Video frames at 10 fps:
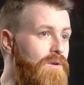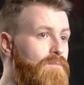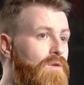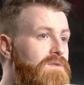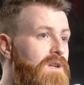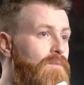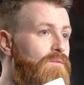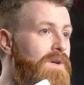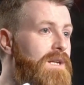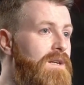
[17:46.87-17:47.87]
you had posted up a
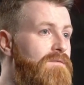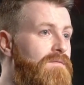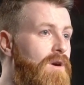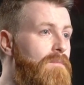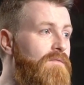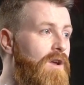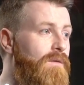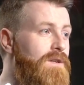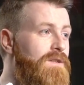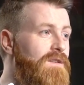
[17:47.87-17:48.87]
reading from
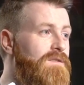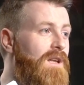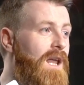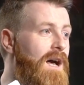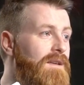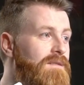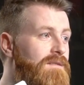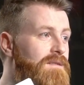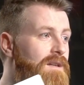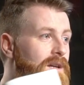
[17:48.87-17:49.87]
Flowering Dusk
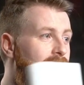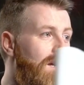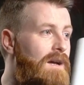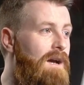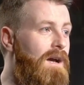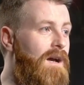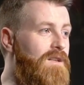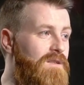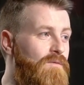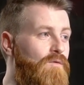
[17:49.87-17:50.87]
last, oh, yeah. uh,
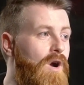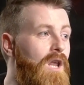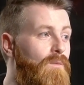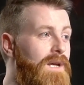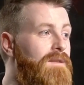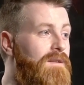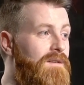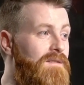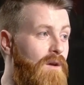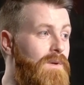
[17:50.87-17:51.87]
just before Halloween, the
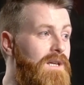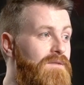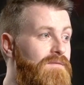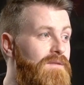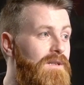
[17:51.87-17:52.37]
Samhain Eve.